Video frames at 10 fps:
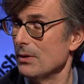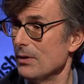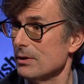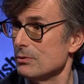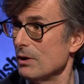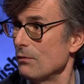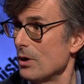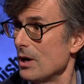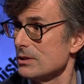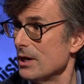and then 24
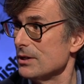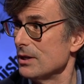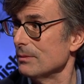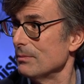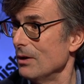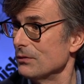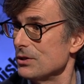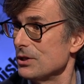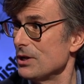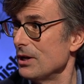hours later, after
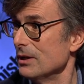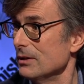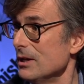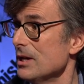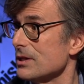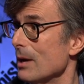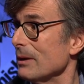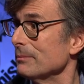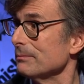she said it, he is coming.